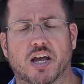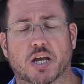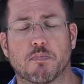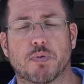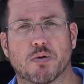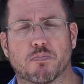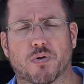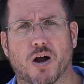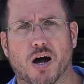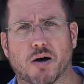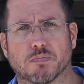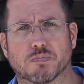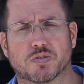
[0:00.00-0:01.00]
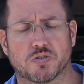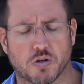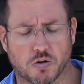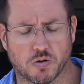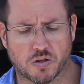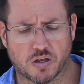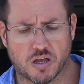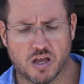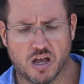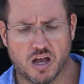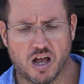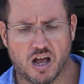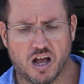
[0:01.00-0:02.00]
could be a problem. So
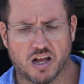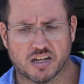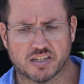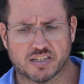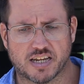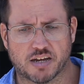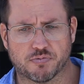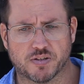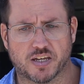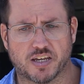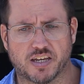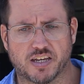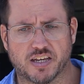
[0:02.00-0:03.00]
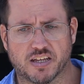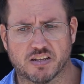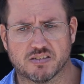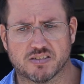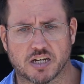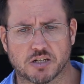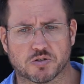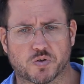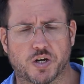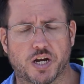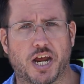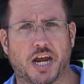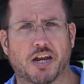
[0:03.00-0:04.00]
definitely
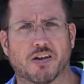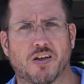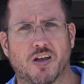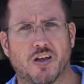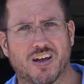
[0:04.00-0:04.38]
sunscreen,